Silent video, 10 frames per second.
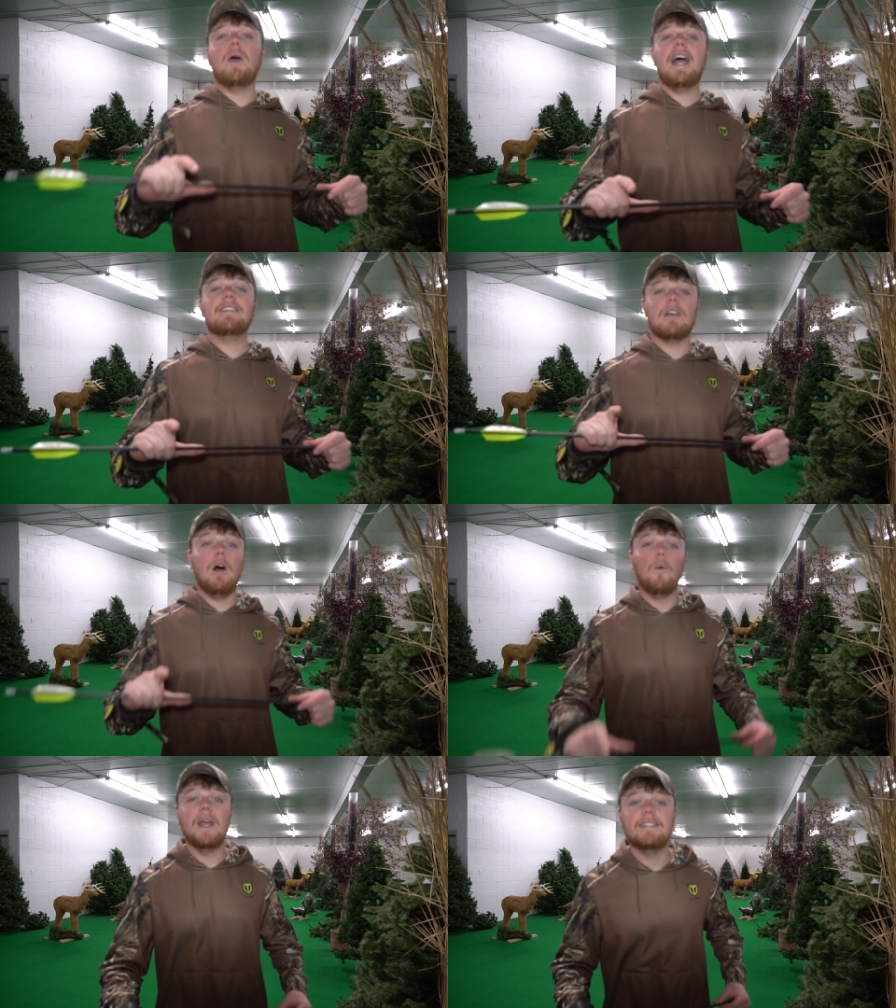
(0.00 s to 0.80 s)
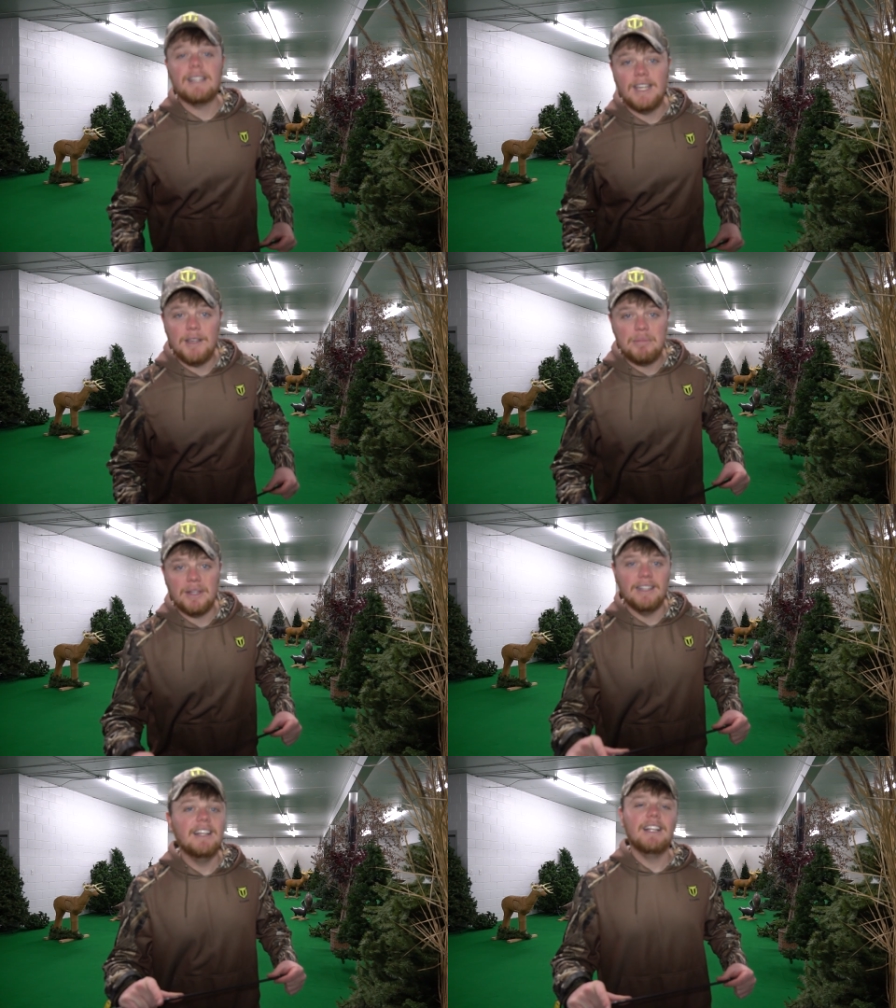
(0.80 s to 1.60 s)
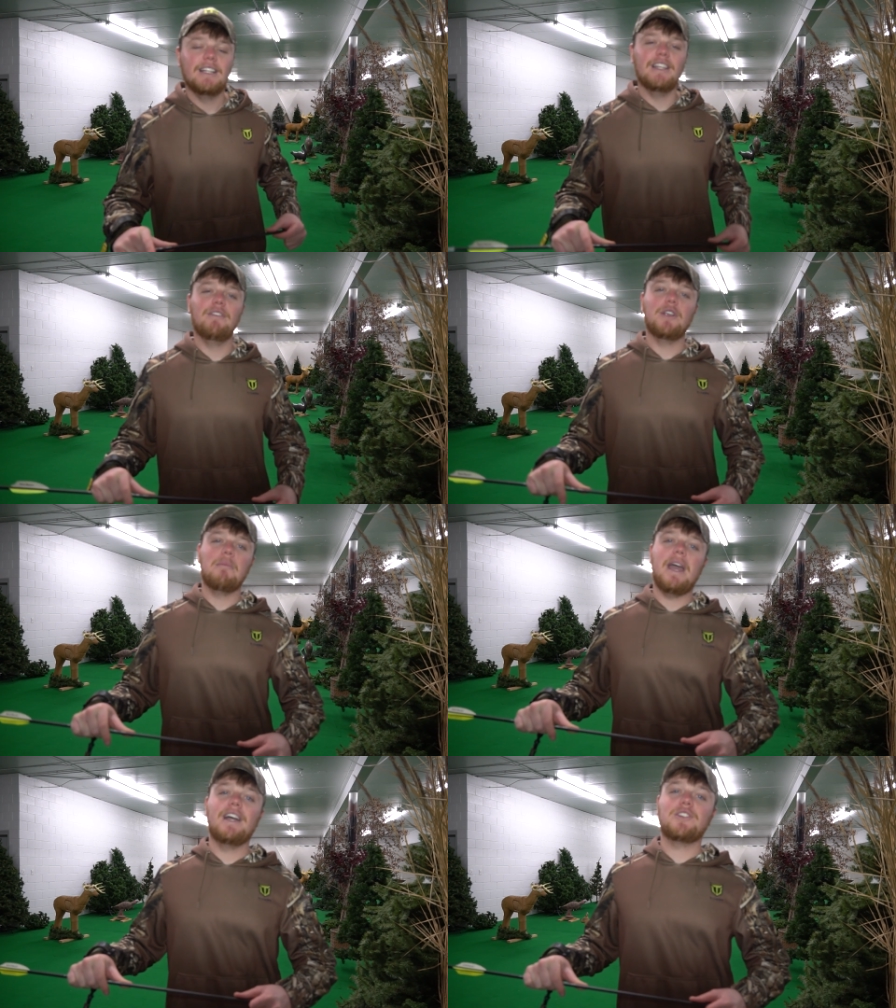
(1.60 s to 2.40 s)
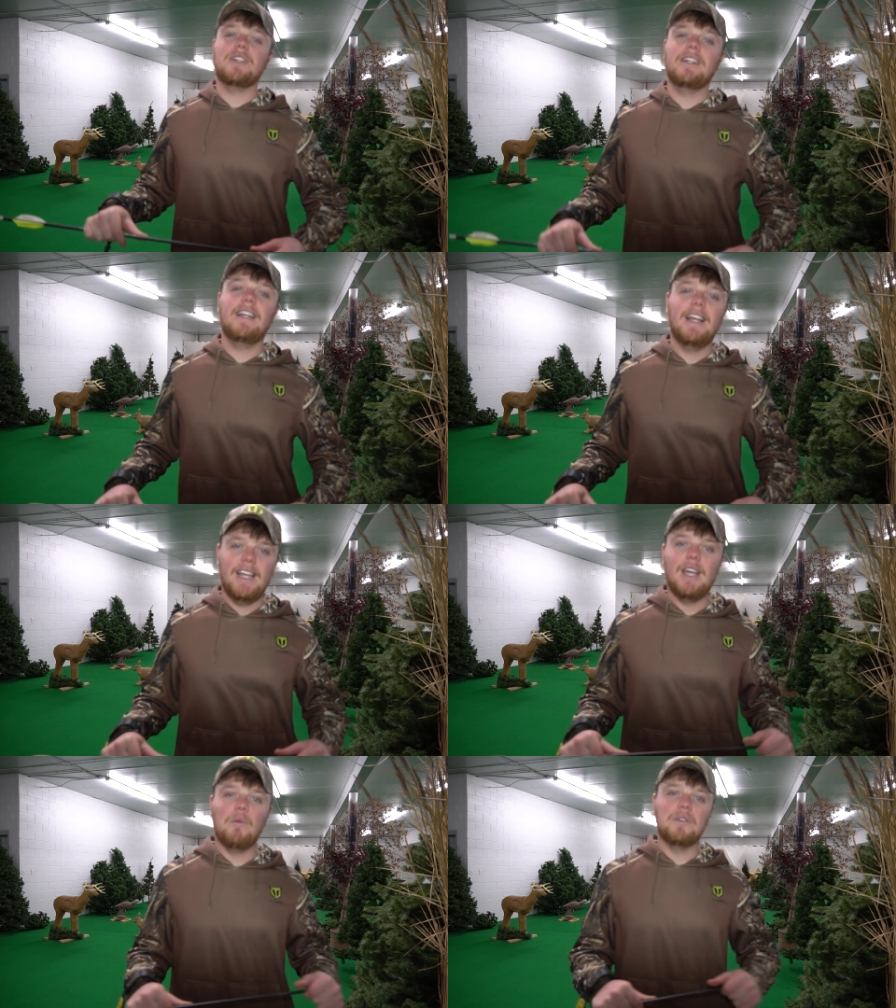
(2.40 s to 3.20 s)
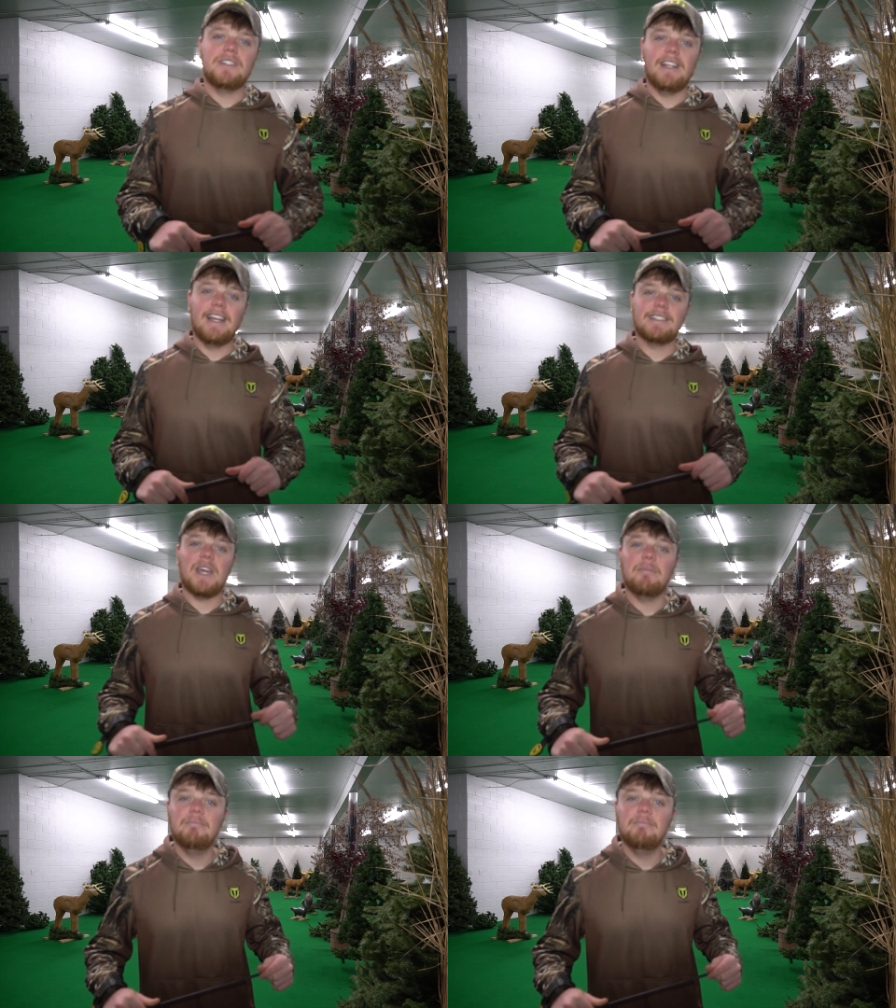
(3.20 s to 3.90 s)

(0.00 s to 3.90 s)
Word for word: As always, keep living your passion and we'll see you next time.